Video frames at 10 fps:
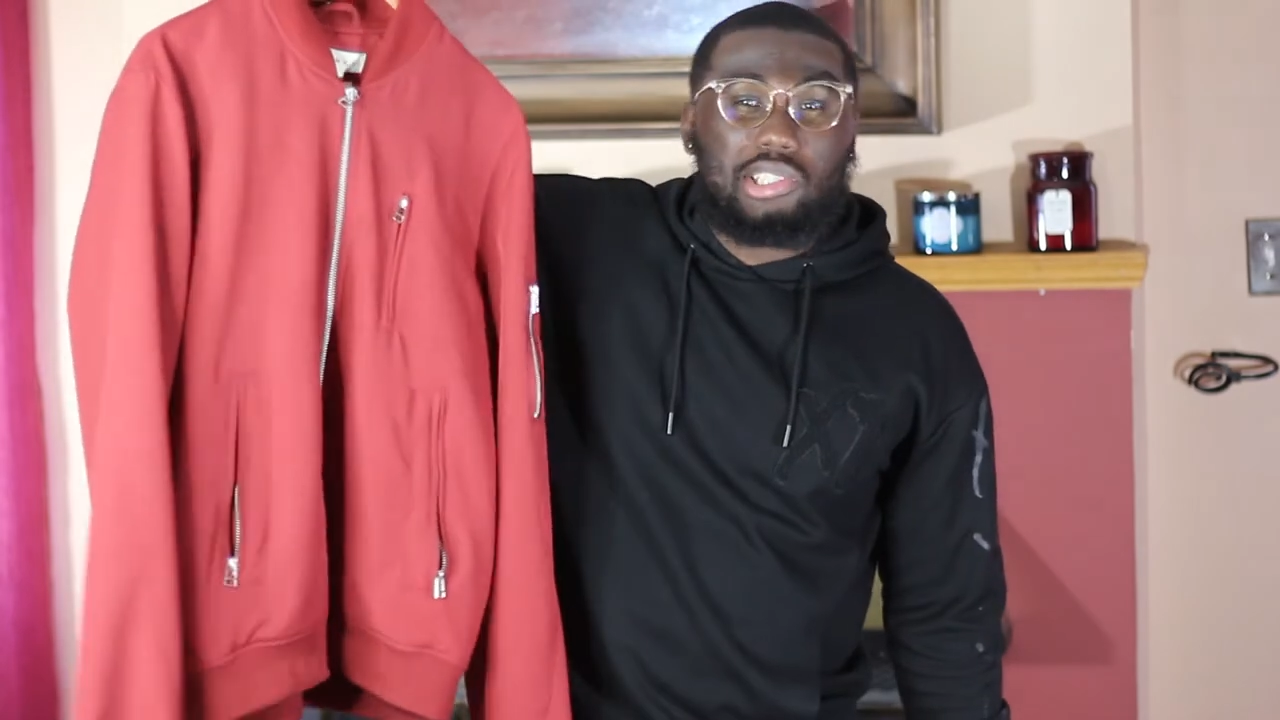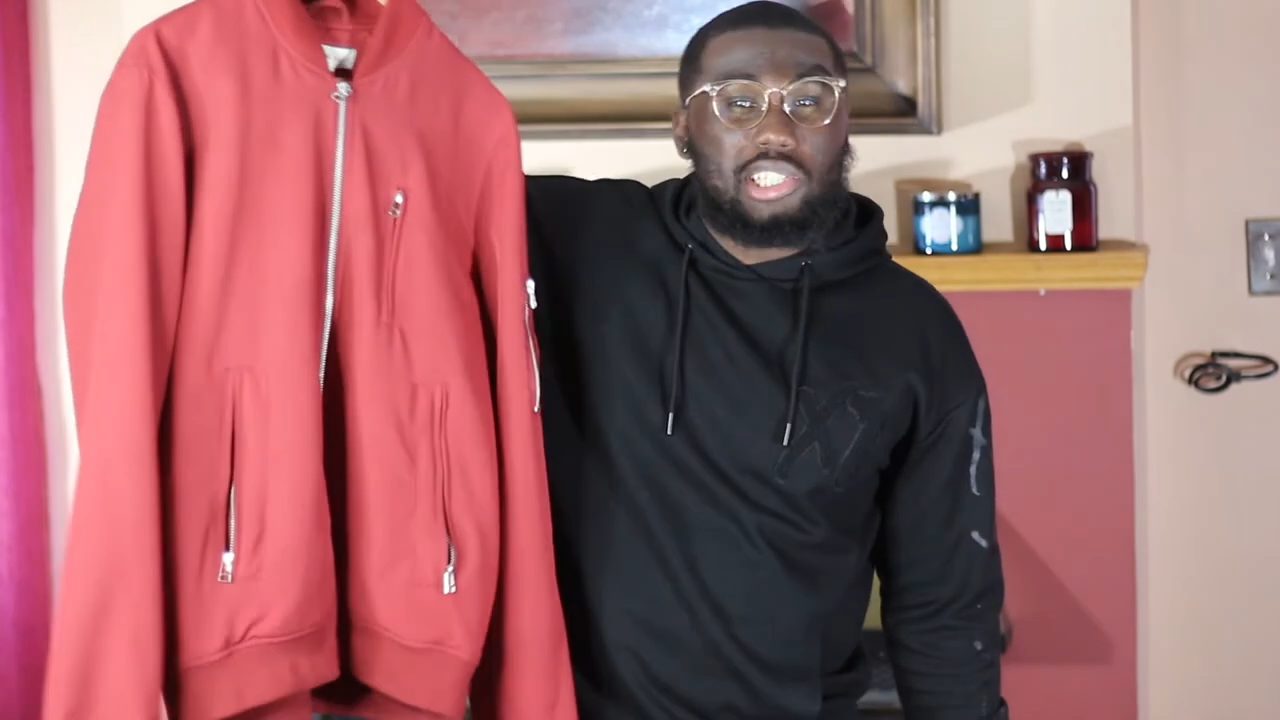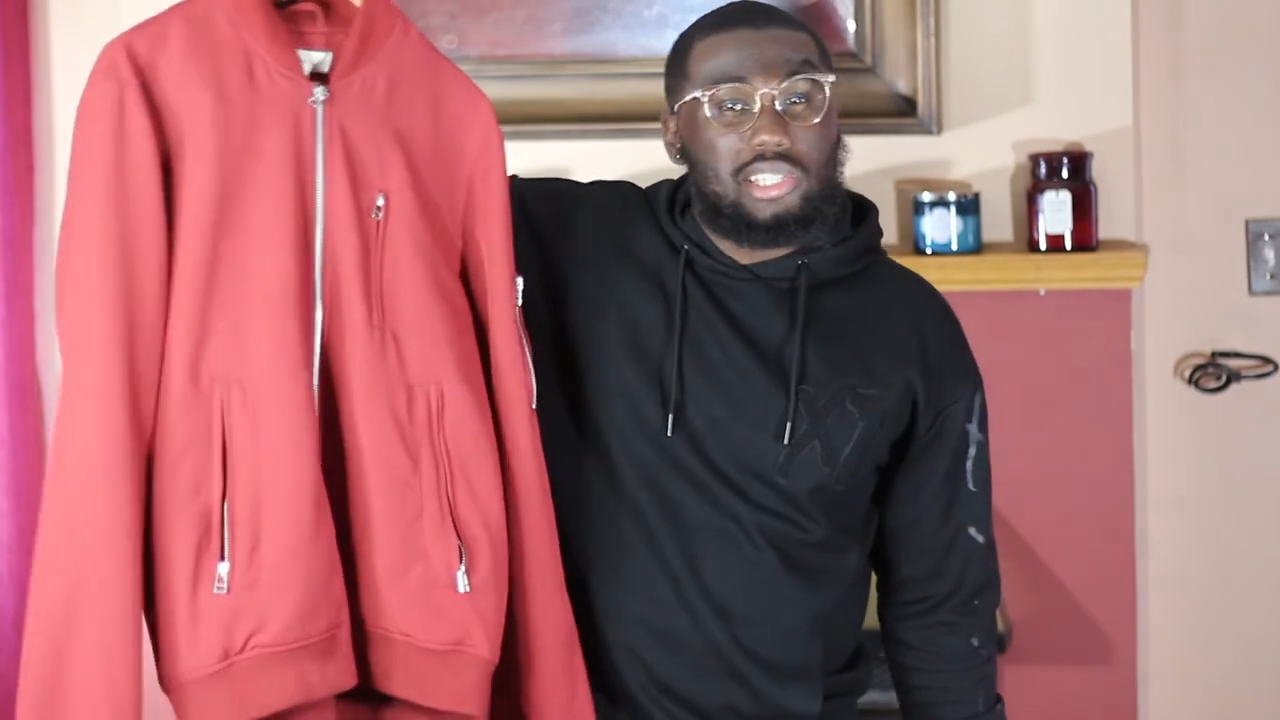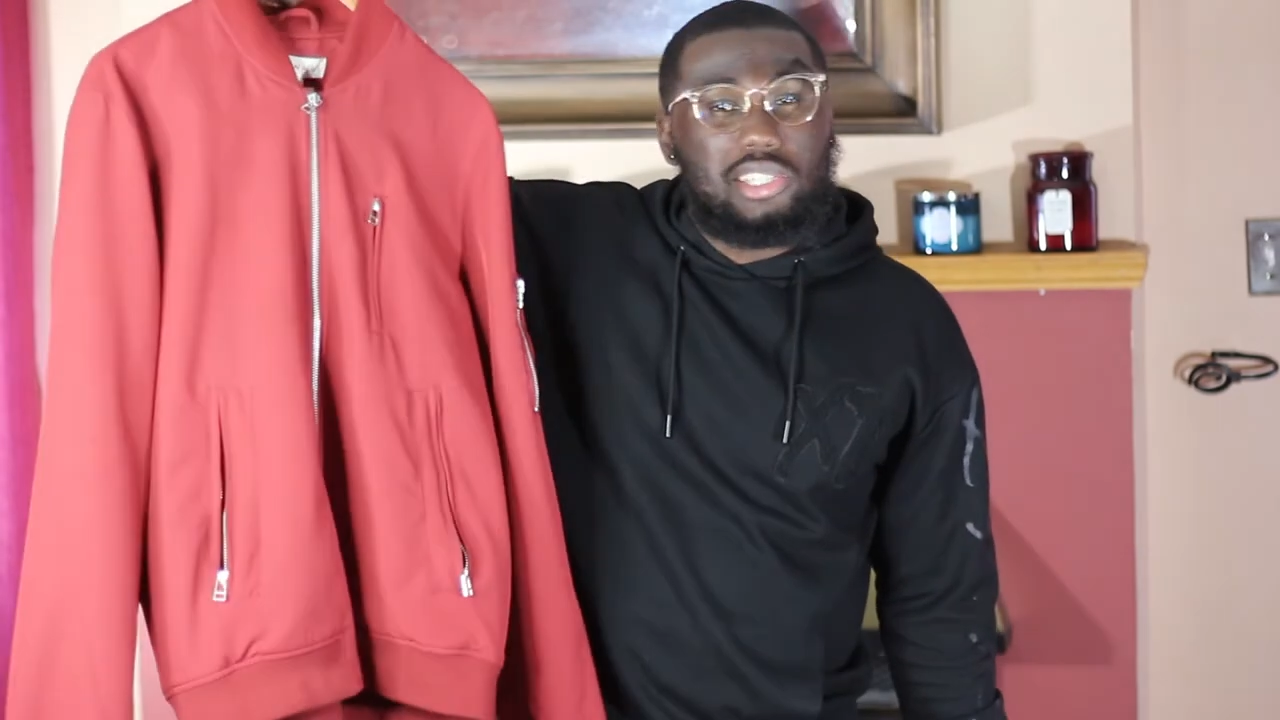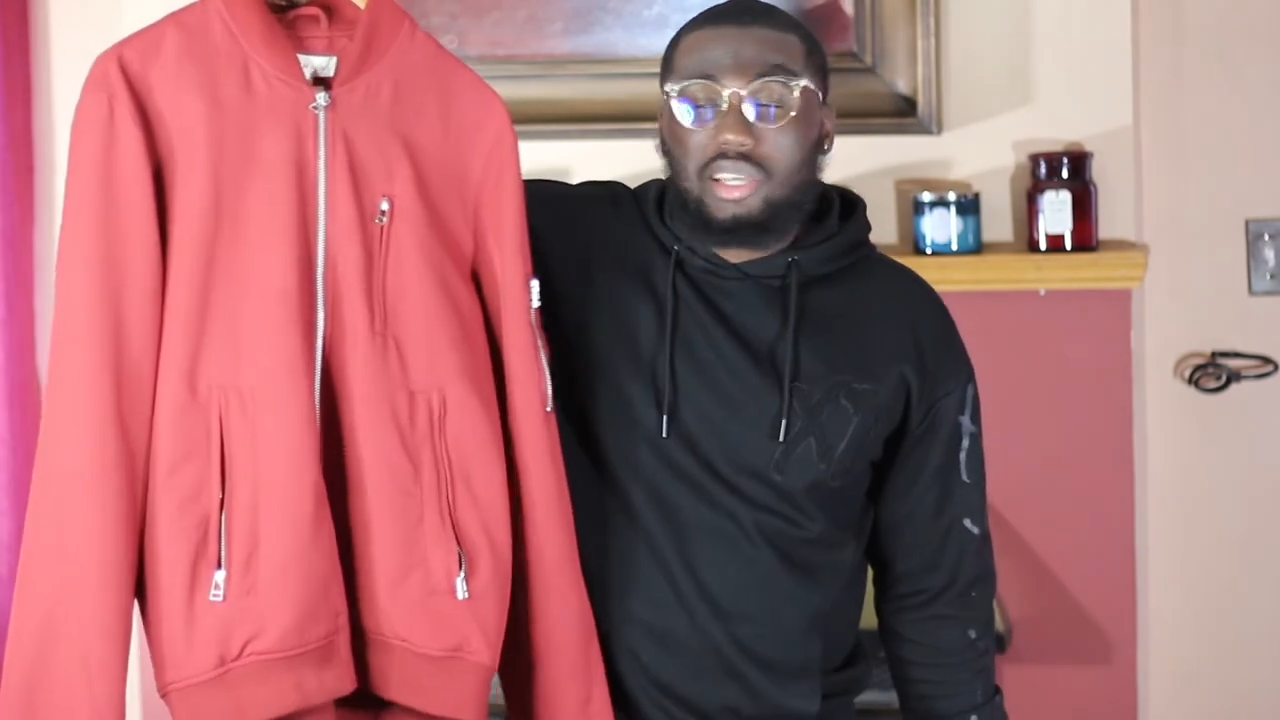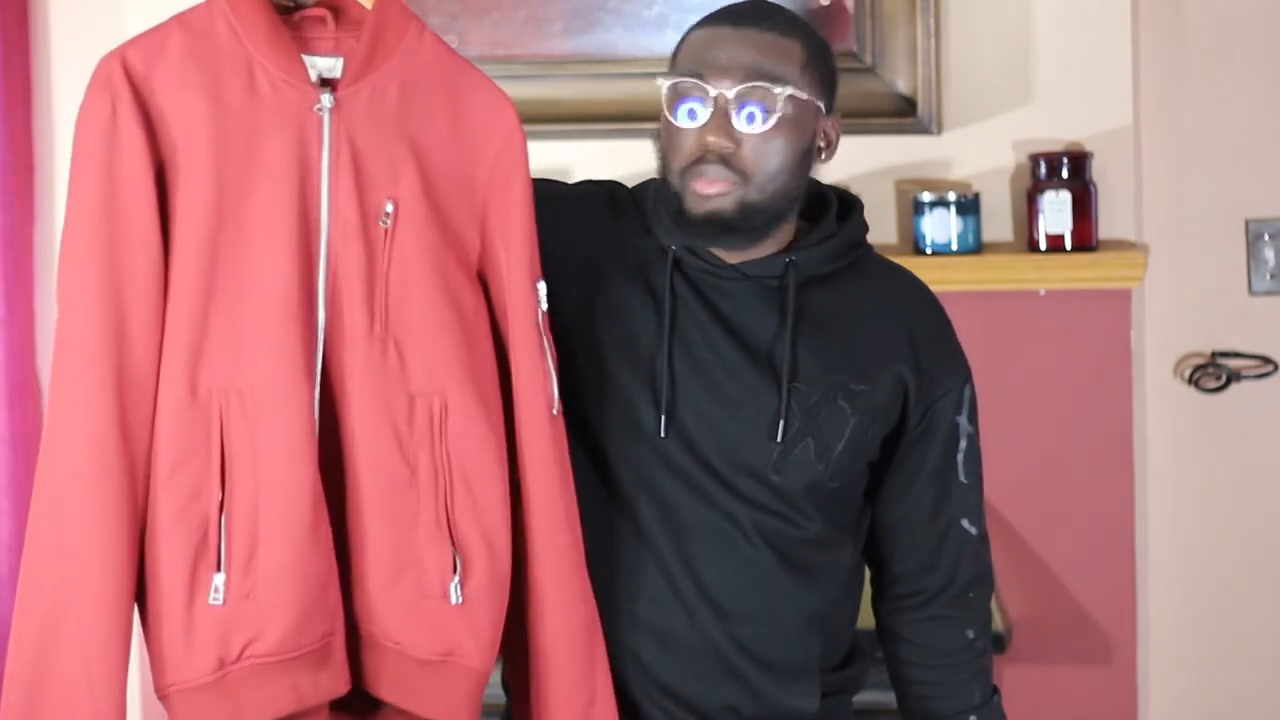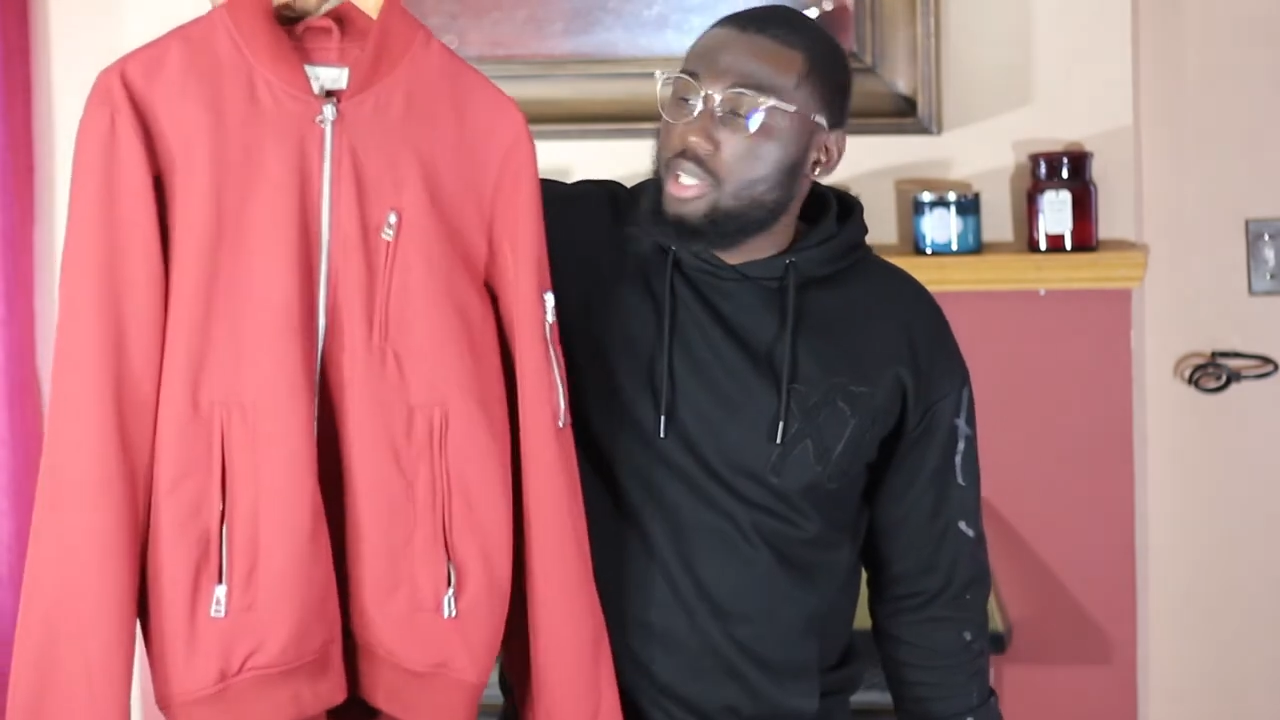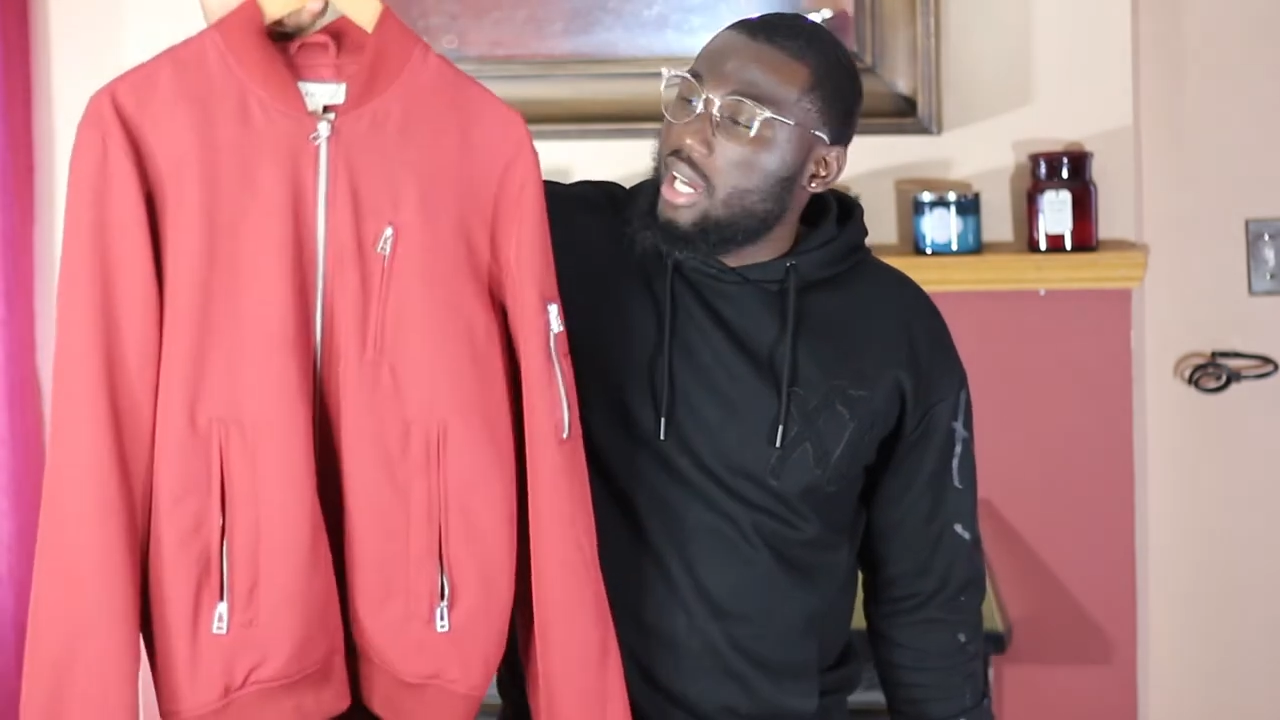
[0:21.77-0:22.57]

chilly summer